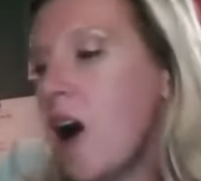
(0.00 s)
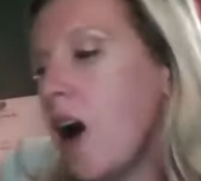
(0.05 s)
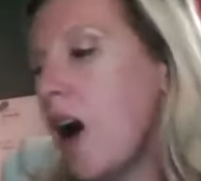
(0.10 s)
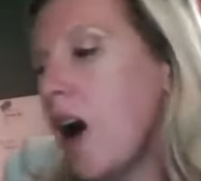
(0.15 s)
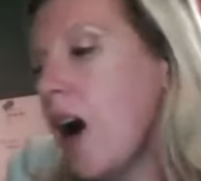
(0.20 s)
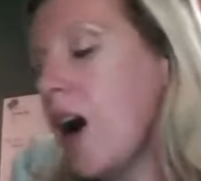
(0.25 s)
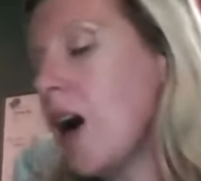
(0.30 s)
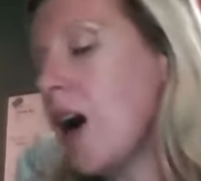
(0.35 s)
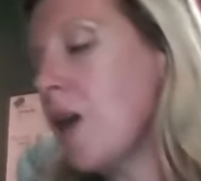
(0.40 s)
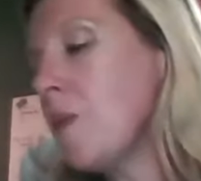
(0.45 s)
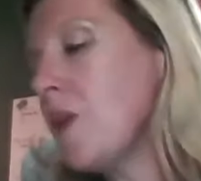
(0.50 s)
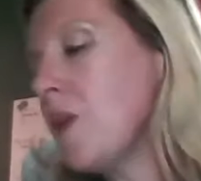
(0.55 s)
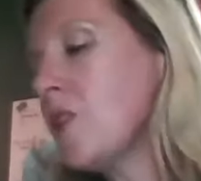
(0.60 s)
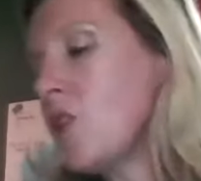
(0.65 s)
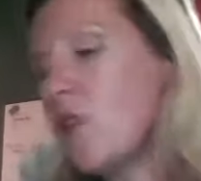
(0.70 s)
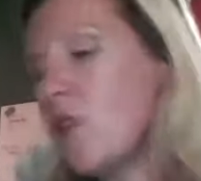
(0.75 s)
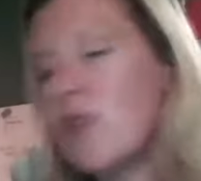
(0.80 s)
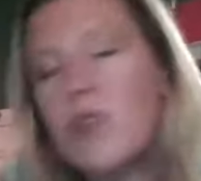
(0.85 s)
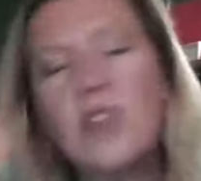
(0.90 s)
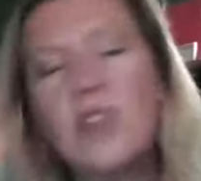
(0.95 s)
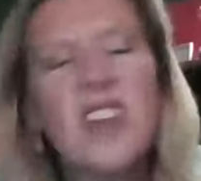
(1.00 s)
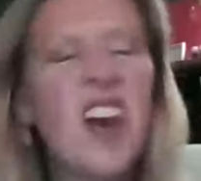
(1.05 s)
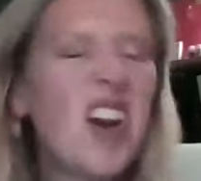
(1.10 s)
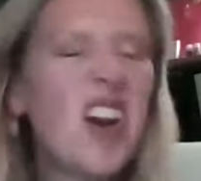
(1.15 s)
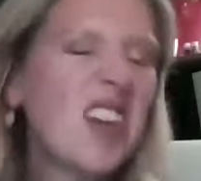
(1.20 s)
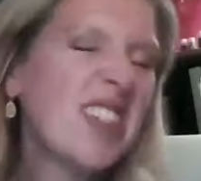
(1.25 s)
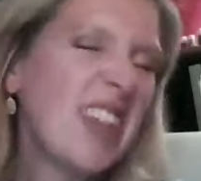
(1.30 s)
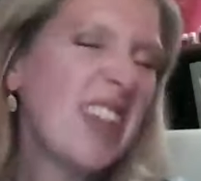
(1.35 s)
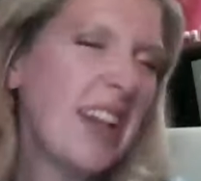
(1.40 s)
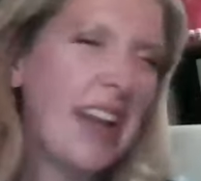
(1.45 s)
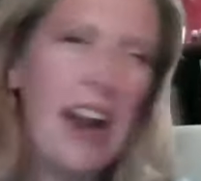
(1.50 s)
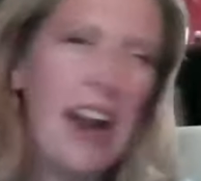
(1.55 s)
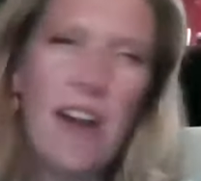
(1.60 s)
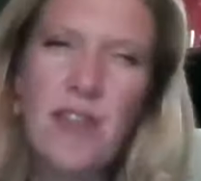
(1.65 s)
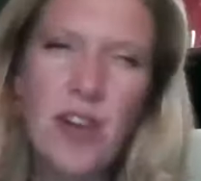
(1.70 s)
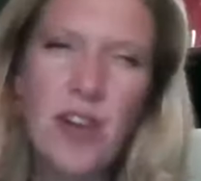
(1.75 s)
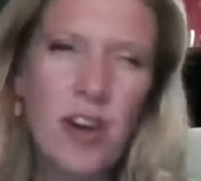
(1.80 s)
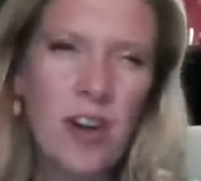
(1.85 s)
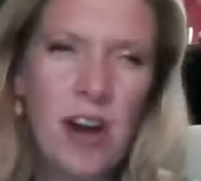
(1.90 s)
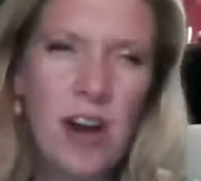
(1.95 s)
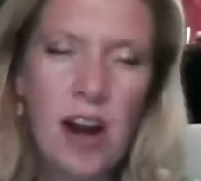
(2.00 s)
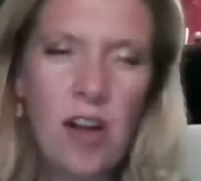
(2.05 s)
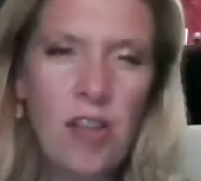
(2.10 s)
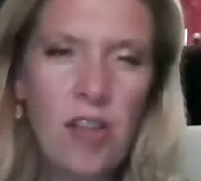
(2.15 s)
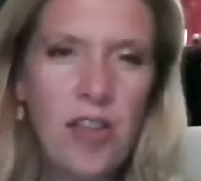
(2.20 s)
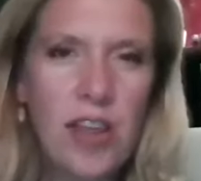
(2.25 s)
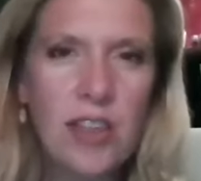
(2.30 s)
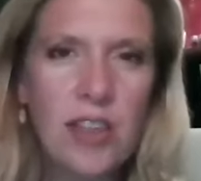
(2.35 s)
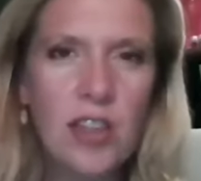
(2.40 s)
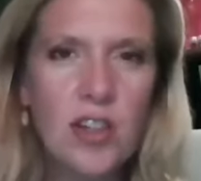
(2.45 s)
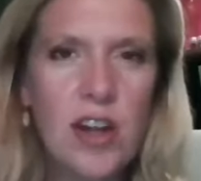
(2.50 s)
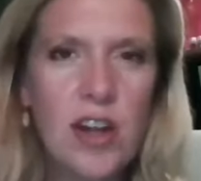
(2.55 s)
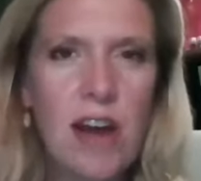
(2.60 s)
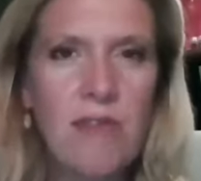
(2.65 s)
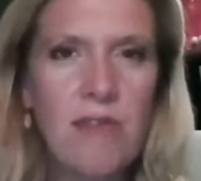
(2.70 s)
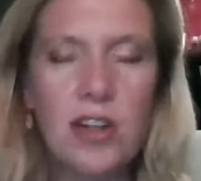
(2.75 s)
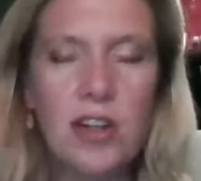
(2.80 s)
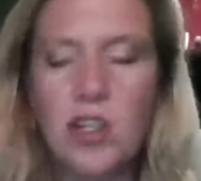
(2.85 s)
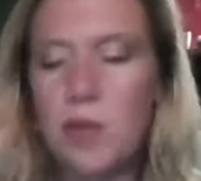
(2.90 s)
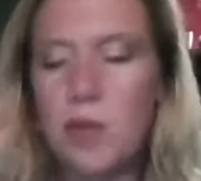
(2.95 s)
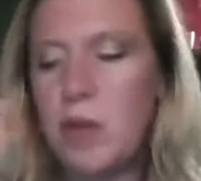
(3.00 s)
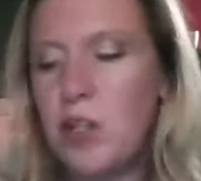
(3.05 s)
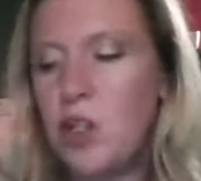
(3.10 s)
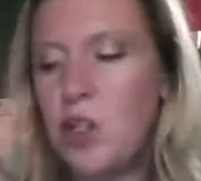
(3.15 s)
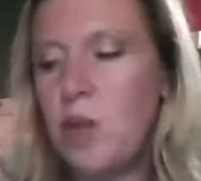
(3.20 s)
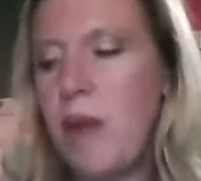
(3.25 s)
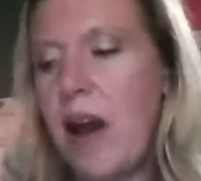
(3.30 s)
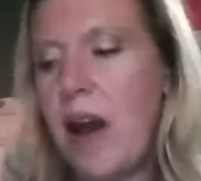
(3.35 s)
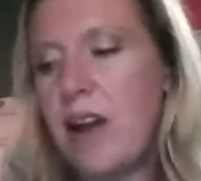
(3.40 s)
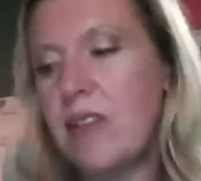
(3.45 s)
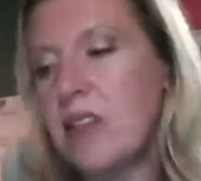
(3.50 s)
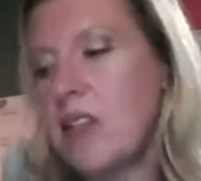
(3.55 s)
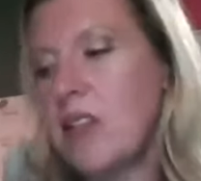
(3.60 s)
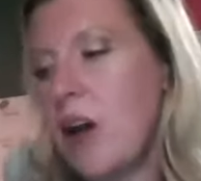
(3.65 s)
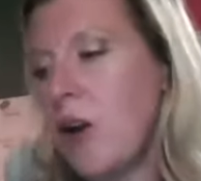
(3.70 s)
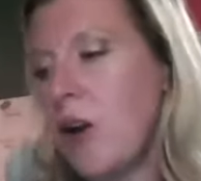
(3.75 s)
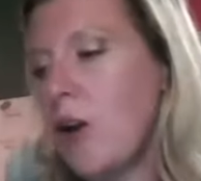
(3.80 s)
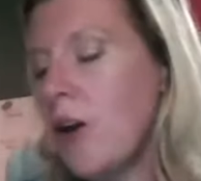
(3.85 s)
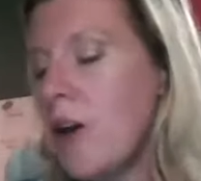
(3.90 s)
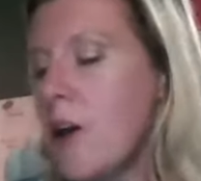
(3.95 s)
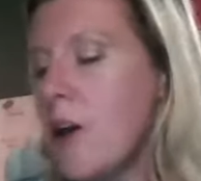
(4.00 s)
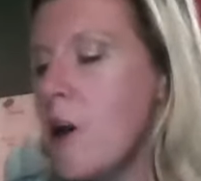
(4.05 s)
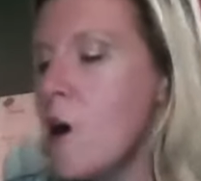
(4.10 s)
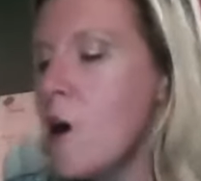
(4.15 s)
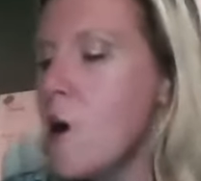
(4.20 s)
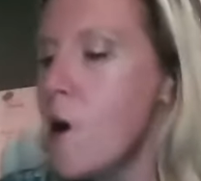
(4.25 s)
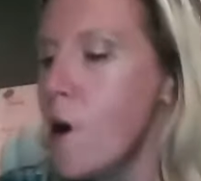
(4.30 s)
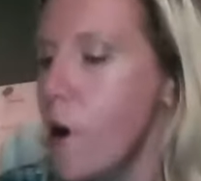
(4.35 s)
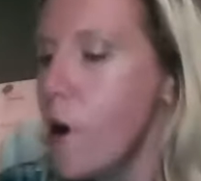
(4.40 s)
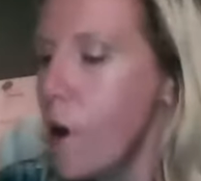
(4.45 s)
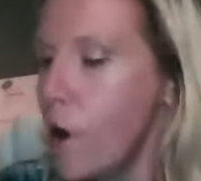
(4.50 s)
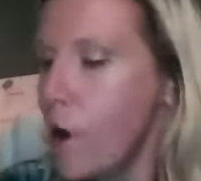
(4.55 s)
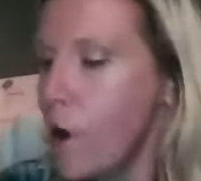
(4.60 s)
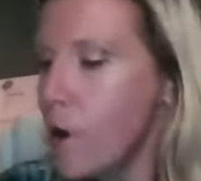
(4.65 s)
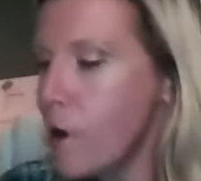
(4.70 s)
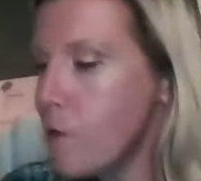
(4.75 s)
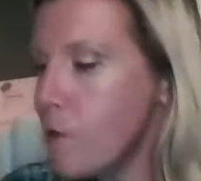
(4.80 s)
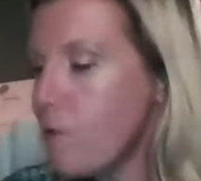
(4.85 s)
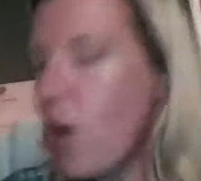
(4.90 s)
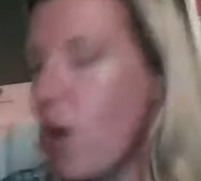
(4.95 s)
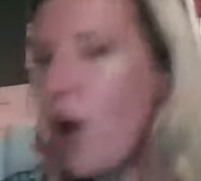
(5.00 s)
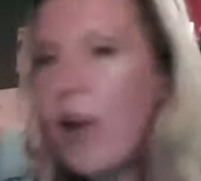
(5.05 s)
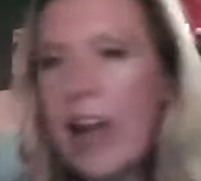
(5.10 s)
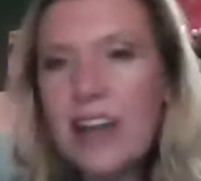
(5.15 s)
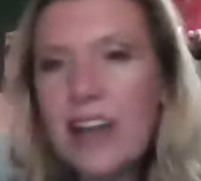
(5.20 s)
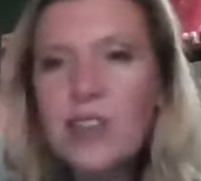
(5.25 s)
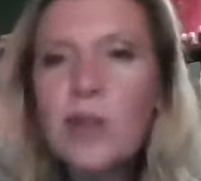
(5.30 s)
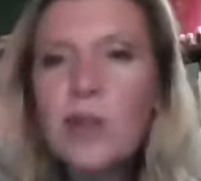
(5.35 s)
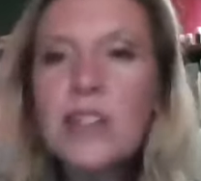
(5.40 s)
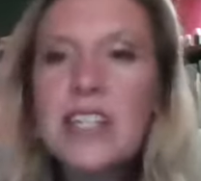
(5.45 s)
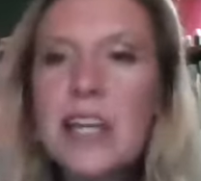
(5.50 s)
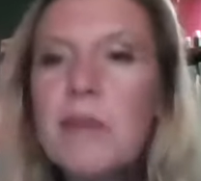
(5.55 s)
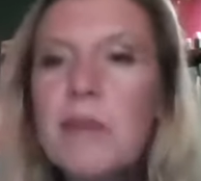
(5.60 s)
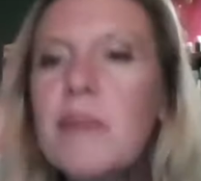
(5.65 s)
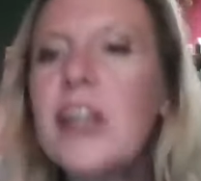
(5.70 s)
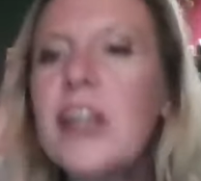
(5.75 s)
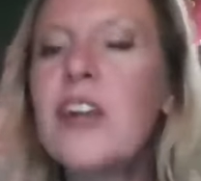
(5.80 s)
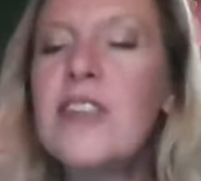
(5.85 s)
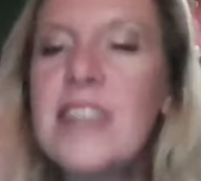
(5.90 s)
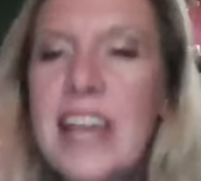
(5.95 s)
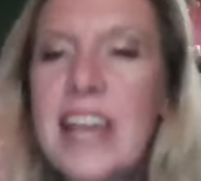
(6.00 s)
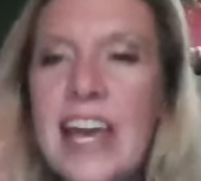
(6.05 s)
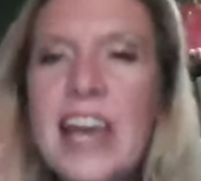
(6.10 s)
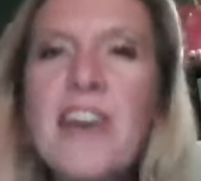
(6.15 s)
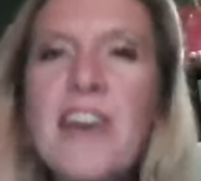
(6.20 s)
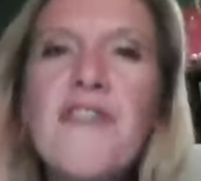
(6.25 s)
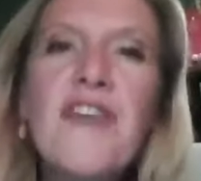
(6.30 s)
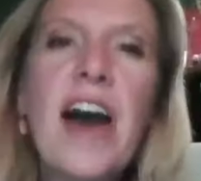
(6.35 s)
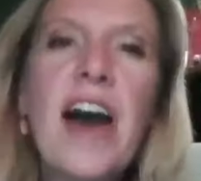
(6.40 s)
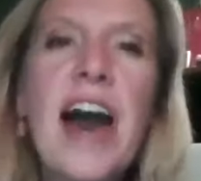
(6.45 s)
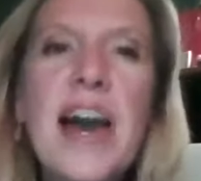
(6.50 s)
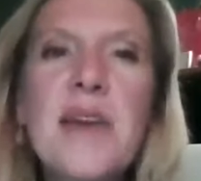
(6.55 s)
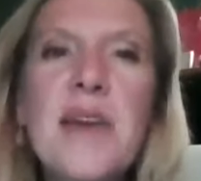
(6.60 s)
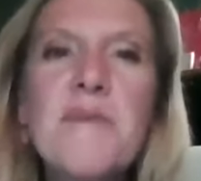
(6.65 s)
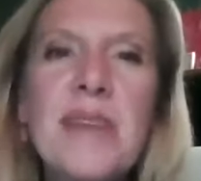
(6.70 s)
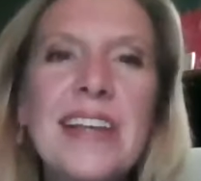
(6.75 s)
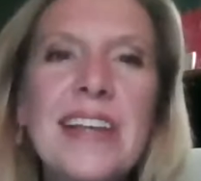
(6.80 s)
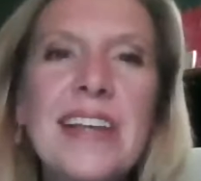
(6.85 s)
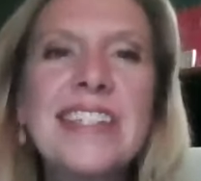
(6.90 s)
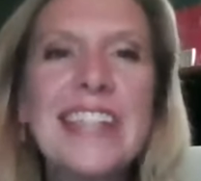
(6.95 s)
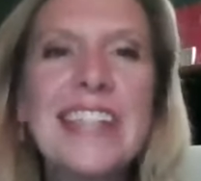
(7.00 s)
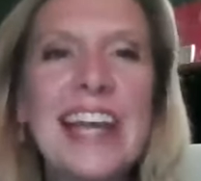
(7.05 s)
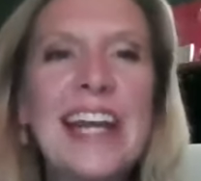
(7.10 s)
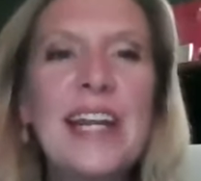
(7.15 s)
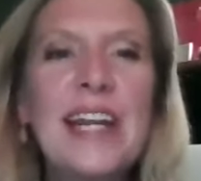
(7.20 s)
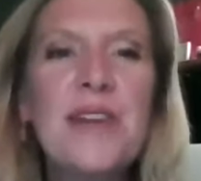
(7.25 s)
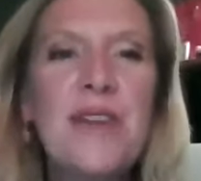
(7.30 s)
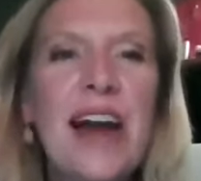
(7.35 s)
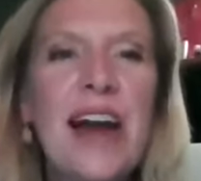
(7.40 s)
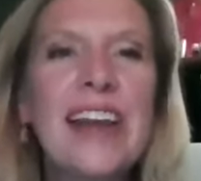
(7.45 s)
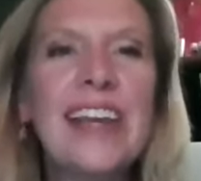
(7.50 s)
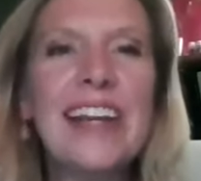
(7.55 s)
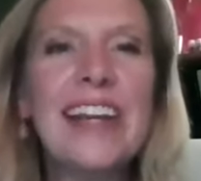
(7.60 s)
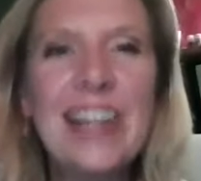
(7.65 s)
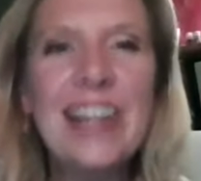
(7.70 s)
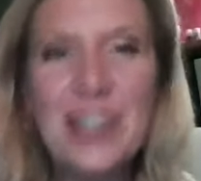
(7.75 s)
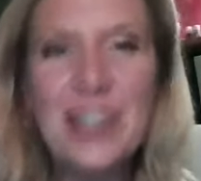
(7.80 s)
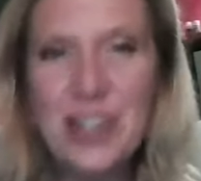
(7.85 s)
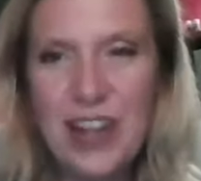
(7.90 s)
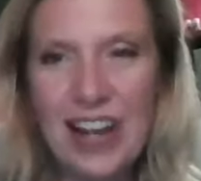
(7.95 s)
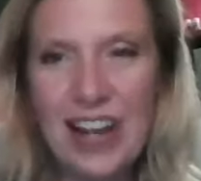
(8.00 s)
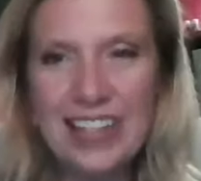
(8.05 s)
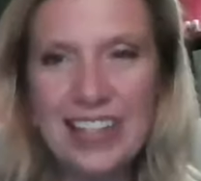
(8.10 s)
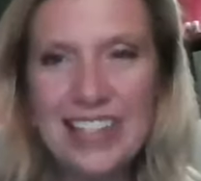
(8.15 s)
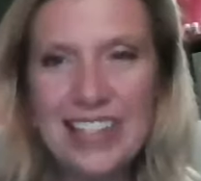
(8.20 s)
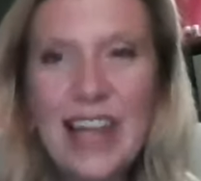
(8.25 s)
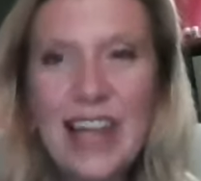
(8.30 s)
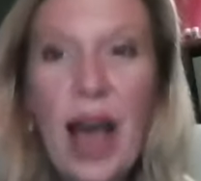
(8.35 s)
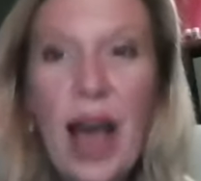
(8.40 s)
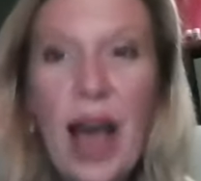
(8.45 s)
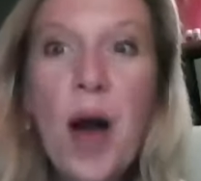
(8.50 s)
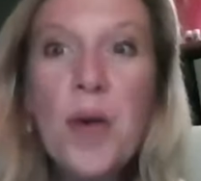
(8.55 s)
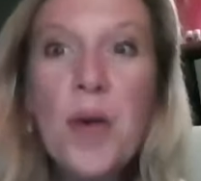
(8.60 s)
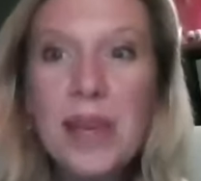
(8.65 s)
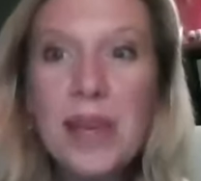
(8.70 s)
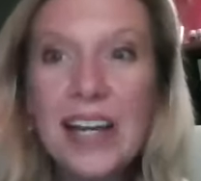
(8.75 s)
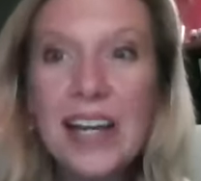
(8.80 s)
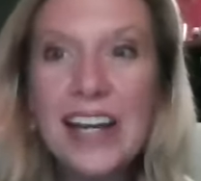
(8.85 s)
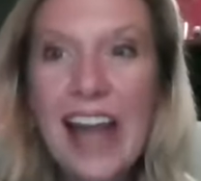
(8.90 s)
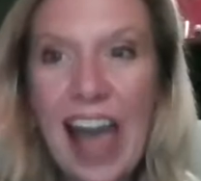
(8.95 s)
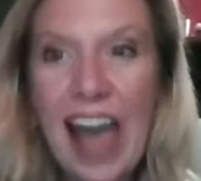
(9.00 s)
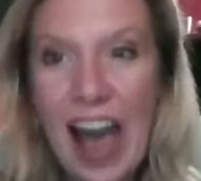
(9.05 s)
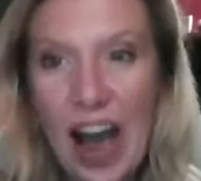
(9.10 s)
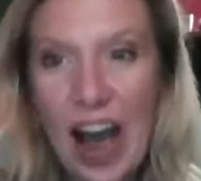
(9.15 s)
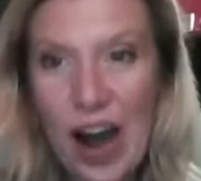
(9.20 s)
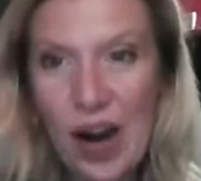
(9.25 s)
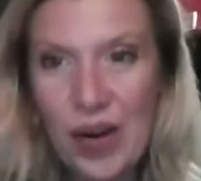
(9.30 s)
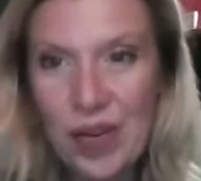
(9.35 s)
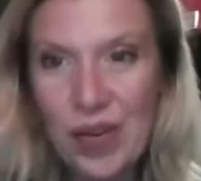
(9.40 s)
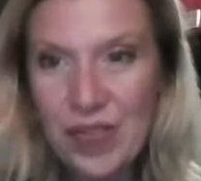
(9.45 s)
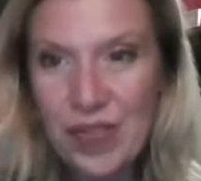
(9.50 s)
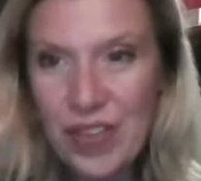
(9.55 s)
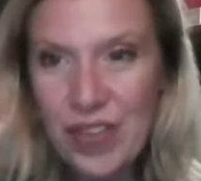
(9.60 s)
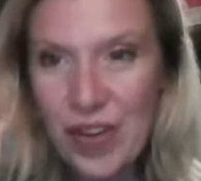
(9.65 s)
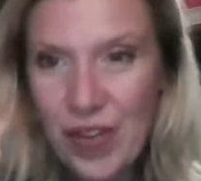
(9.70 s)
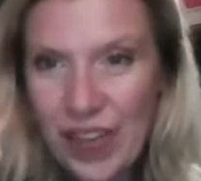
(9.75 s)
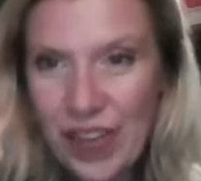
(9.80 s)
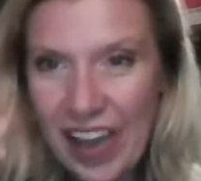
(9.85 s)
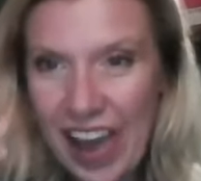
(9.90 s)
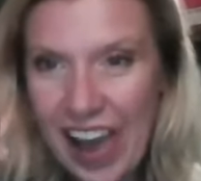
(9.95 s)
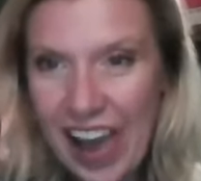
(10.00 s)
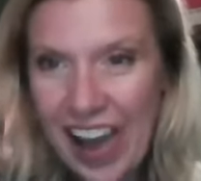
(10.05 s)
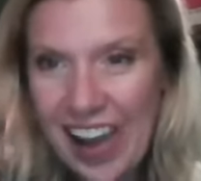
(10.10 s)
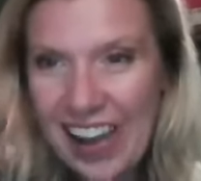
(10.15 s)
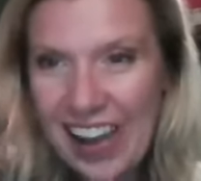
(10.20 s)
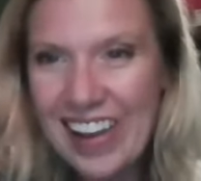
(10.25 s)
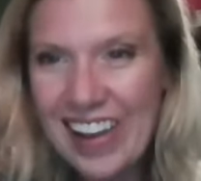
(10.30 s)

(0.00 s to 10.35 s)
Um, and so on a Sunday afternoon, I don't think the traffic should be too bad in the tunnel. Um, okay, so team leaders, if I missed any recognitions, tell me now, okay?